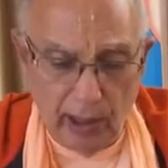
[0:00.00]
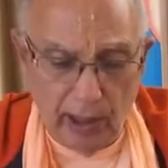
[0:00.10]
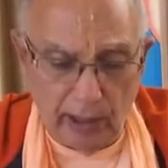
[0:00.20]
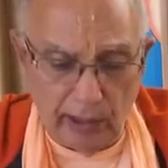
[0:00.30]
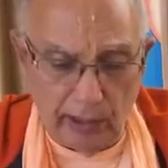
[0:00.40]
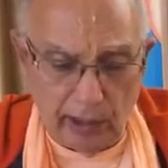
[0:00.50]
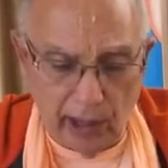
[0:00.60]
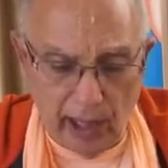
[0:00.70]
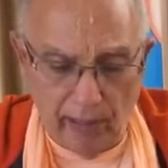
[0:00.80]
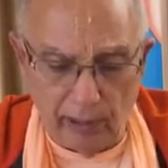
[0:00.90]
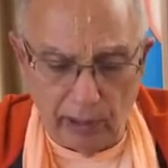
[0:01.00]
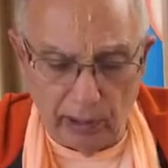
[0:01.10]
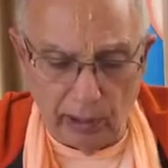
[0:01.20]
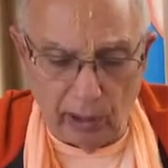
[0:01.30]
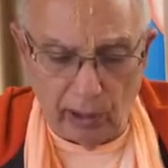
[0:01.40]
and its
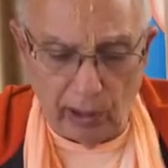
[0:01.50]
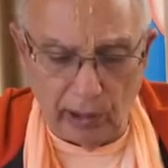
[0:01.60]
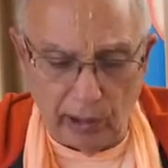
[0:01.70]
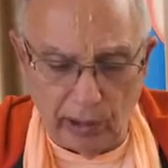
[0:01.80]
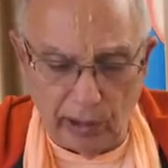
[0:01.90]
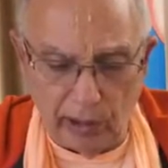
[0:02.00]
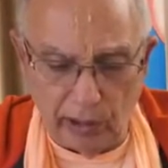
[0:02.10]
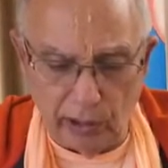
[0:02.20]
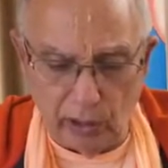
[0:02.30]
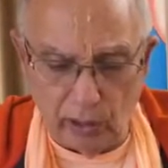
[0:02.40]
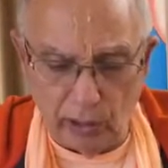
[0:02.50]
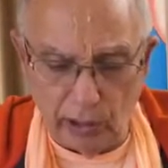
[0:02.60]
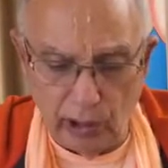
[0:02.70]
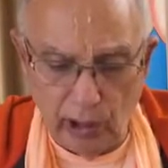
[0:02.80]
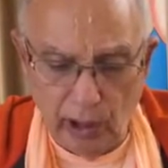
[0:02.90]
inhabitants are the conditioned souls.
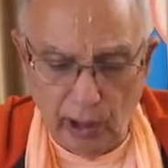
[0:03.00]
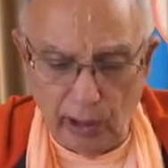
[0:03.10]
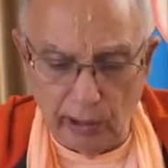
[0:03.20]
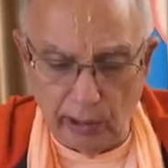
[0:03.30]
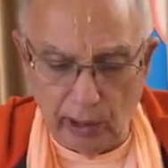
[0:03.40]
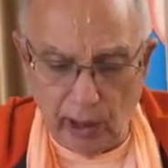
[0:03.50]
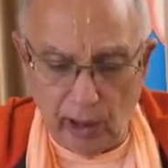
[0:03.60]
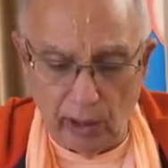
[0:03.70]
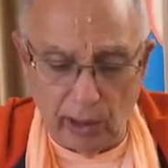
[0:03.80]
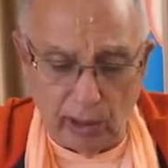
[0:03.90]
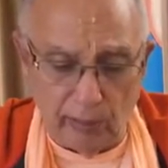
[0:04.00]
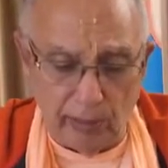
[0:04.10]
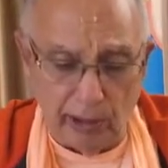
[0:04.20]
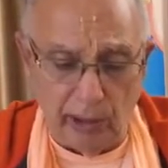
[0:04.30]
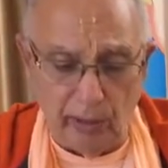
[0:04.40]
It is there that the
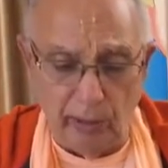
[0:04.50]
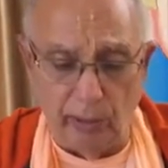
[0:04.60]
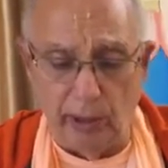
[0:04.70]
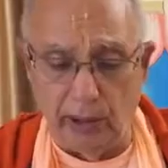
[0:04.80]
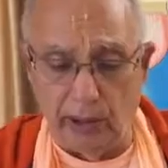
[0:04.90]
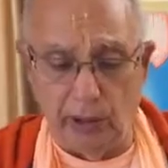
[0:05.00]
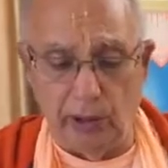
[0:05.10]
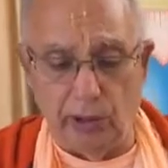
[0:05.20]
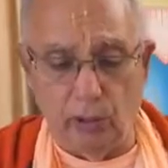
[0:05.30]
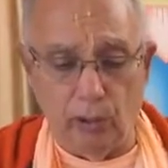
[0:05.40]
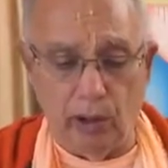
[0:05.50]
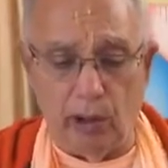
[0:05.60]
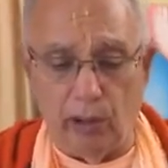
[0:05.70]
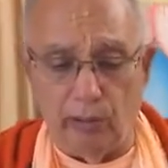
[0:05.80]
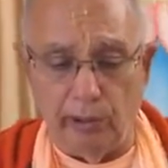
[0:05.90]
material energy
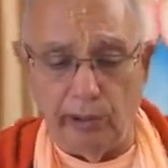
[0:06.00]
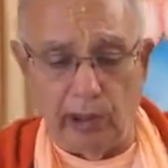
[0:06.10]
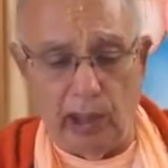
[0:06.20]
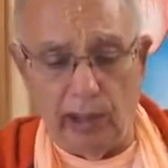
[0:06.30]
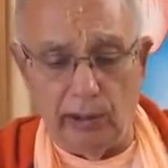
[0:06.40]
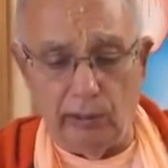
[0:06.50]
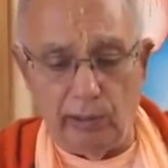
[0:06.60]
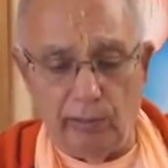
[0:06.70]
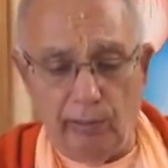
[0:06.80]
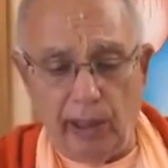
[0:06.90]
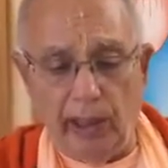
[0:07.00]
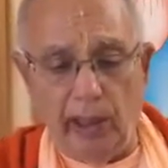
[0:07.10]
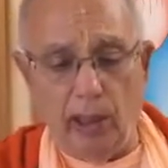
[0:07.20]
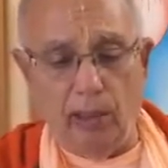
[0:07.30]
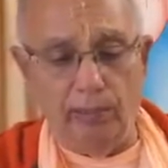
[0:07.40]
Durga resides with many
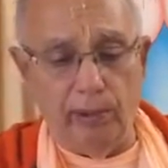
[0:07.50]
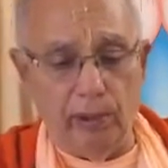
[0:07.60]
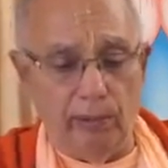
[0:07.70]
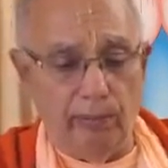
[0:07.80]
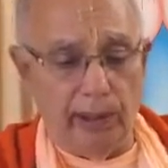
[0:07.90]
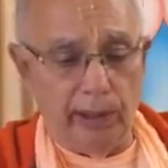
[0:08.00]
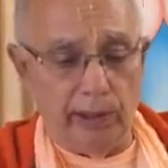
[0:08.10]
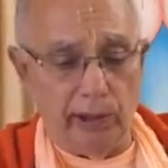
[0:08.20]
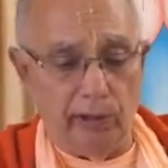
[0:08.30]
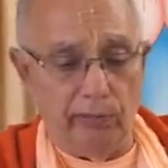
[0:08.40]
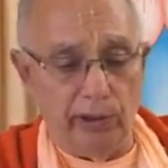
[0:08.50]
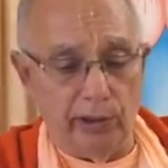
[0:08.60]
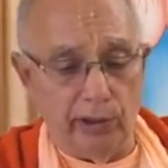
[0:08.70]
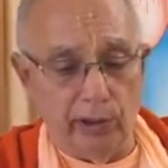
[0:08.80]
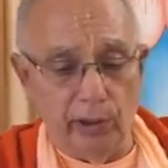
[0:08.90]
opulent maidservants.